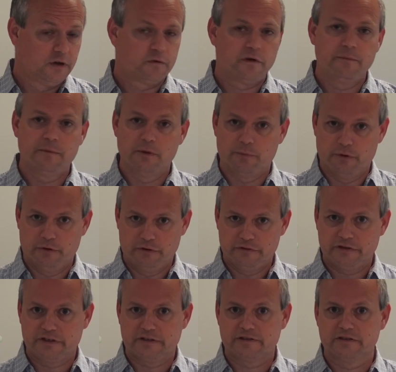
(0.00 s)
We've been
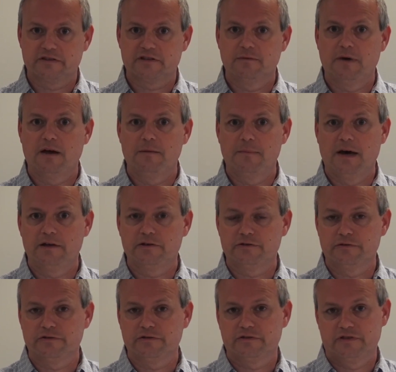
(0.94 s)
producing system-on
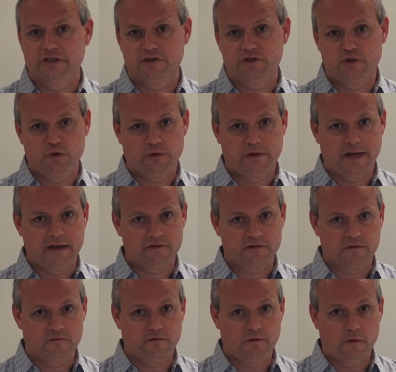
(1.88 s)
modules since
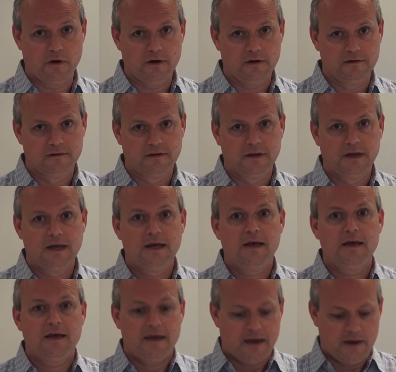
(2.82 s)
2004.
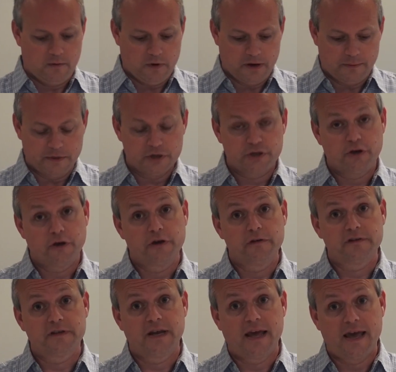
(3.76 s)
And what I'm going to show
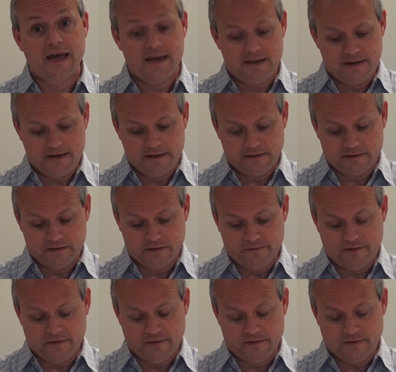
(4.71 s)
you today is a